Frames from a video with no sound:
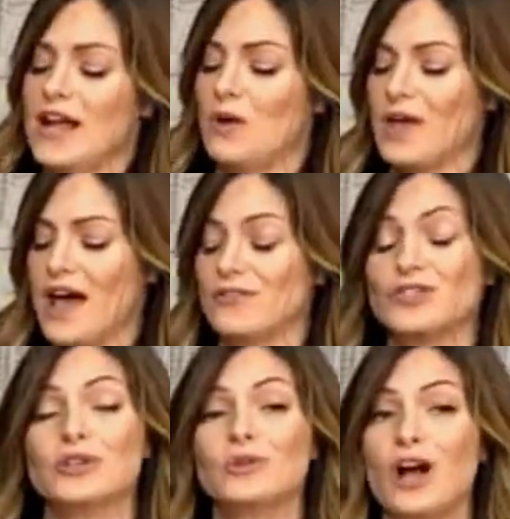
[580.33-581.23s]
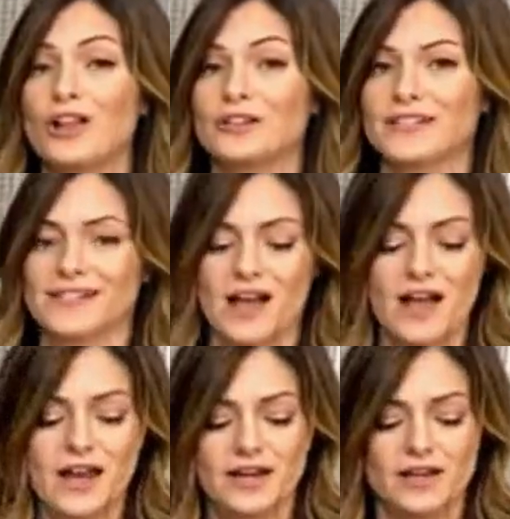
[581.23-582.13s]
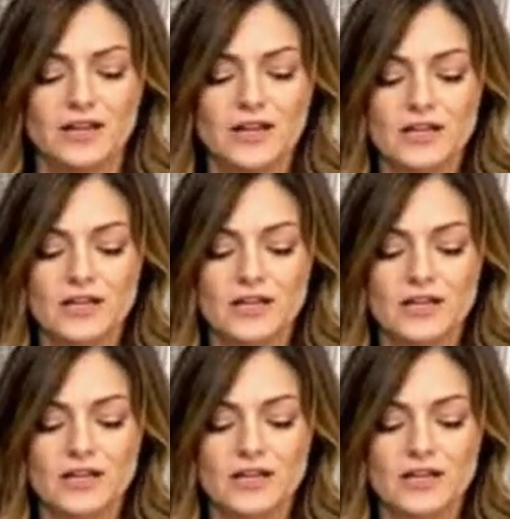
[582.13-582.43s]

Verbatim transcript: And now we have a two color design,